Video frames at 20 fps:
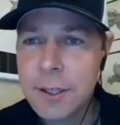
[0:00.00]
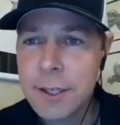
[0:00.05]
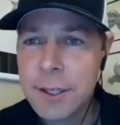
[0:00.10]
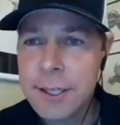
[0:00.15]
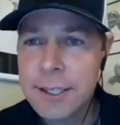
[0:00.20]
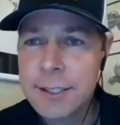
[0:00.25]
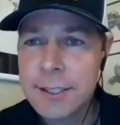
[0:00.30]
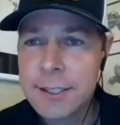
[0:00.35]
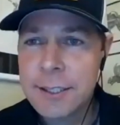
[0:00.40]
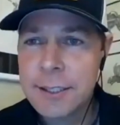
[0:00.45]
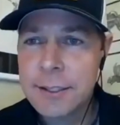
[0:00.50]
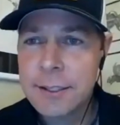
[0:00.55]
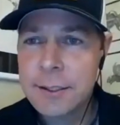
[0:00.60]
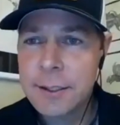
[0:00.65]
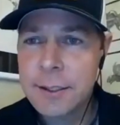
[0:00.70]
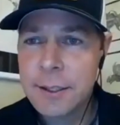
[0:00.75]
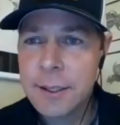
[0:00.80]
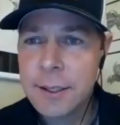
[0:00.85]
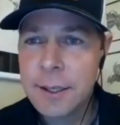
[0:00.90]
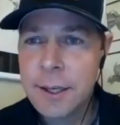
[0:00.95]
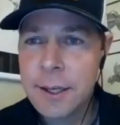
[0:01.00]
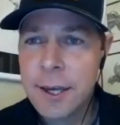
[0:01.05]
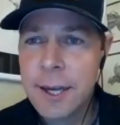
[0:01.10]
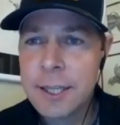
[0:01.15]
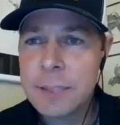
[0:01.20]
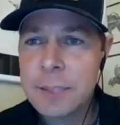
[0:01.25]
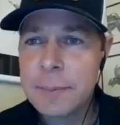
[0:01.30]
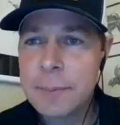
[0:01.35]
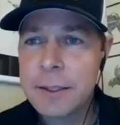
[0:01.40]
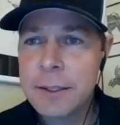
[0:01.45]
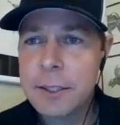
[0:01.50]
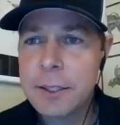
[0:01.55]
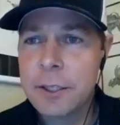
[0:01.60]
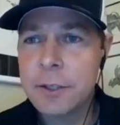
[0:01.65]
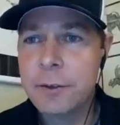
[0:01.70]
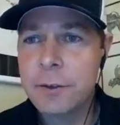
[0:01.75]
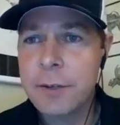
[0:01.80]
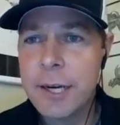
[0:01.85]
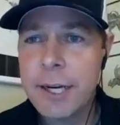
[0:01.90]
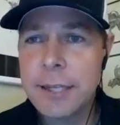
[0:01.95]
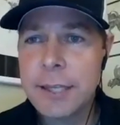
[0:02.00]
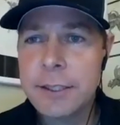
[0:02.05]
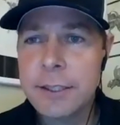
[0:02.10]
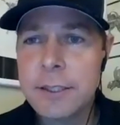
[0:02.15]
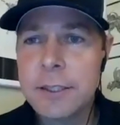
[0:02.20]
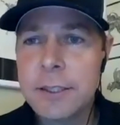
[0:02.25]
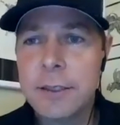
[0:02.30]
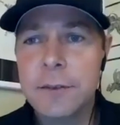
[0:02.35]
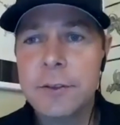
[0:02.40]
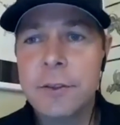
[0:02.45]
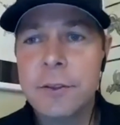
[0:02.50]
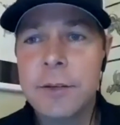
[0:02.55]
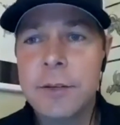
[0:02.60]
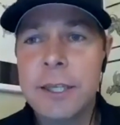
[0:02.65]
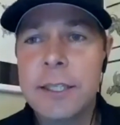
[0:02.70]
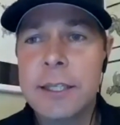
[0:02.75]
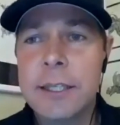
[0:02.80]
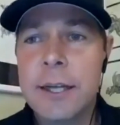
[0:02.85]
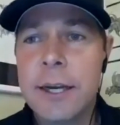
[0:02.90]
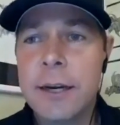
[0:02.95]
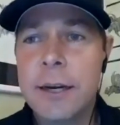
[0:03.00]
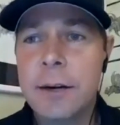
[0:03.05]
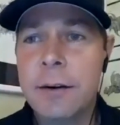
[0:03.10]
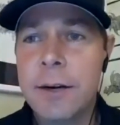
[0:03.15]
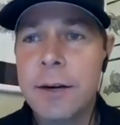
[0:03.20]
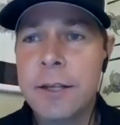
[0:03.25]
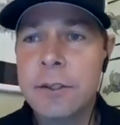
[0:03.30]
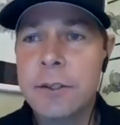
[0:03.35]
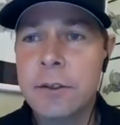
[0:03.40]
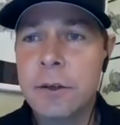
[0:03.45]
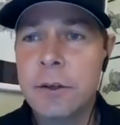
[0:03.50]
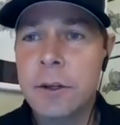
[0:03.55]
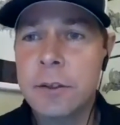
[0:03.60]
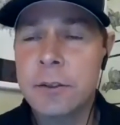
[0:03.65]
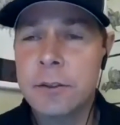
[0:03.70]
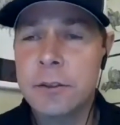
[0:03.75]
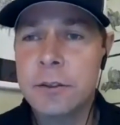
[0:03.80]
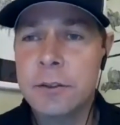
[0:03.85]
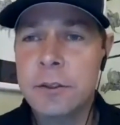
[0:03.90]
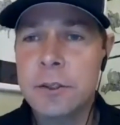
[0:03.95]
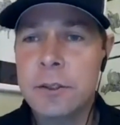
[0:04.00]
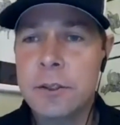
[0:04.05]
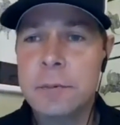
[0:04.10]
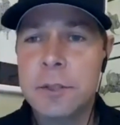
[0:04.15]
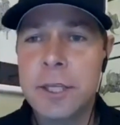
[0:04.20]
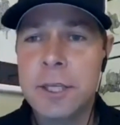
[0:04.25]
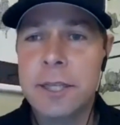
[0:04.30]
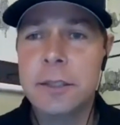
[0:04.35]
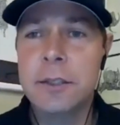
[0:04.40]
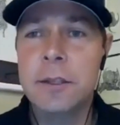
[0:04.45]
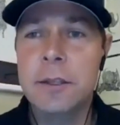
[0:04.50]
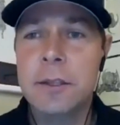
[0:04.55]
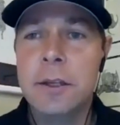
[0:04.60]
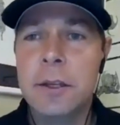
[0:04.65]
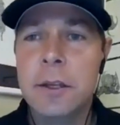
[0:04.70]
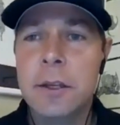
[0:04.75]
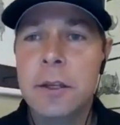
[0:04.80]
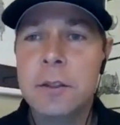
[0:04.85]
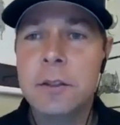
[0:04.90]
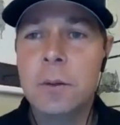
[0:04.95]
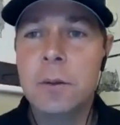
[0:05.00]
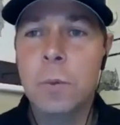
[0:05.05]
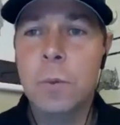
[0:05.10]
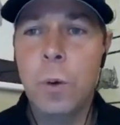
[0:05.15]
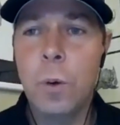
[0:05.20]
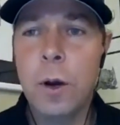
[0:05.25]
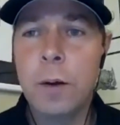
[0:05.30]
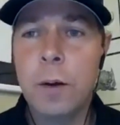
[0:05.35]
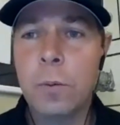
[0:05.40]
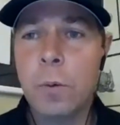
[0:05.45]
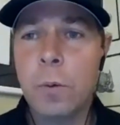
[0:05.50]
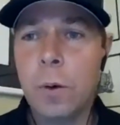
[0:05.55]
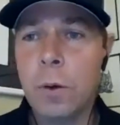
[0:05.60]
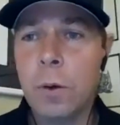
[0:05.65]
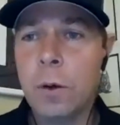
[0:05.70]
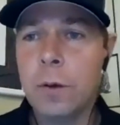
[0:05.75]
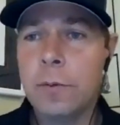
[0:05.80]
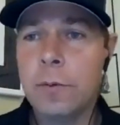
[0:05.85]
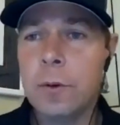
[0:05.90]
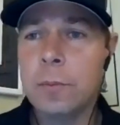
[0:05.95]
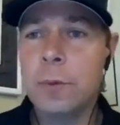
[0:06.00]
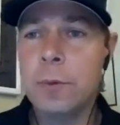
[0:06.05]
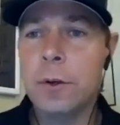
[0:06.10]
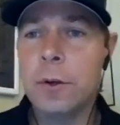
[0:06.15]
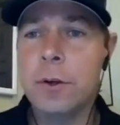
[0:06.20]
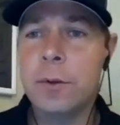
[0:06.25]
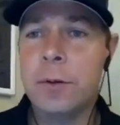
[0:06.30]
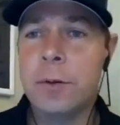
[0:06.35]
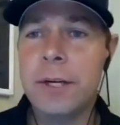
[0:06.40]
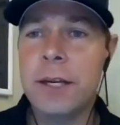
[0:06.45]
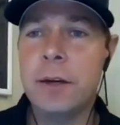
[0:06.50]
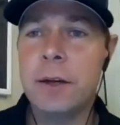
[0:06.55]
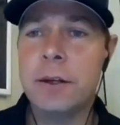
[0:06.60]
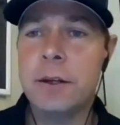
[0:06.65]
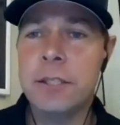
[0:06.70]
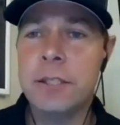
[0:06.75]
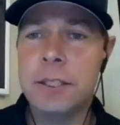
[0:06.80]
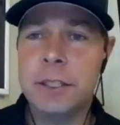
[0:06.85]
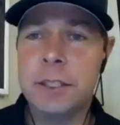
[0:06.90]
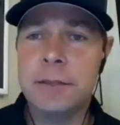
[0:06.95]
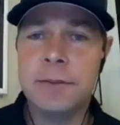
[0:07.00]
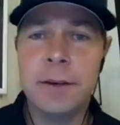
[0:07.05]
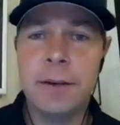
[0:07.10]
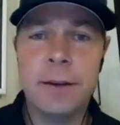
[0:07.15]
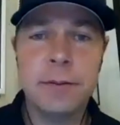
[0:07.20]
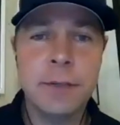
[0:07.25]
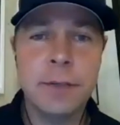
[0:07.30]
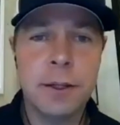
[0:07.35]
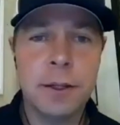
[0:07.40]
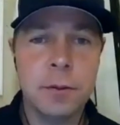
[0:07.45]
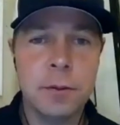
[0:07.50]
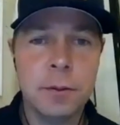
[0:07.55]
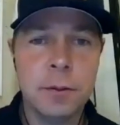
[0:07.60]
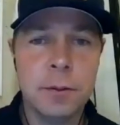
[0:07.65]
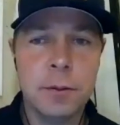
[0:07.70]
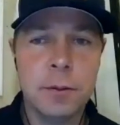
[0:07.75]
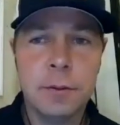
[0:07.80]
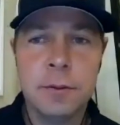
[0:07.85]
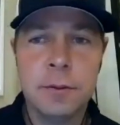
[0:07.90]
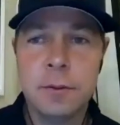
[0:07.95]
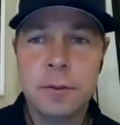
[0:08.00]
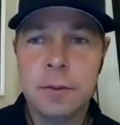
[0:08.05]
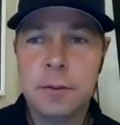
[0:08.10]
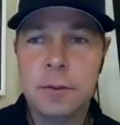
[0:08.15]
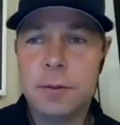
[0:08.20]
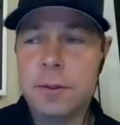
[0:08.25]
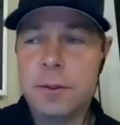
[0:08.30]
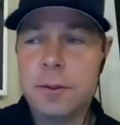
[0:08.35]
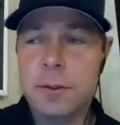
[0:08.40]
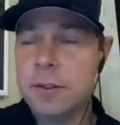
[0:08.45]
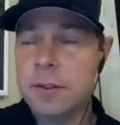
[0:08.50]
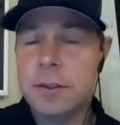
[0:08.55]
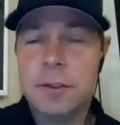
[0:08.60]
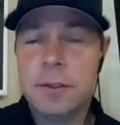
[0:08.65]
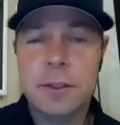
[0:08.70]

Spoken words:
He said, I expect that creating self-directed IRAs are also subject to one rollover per 365-day rule. Question.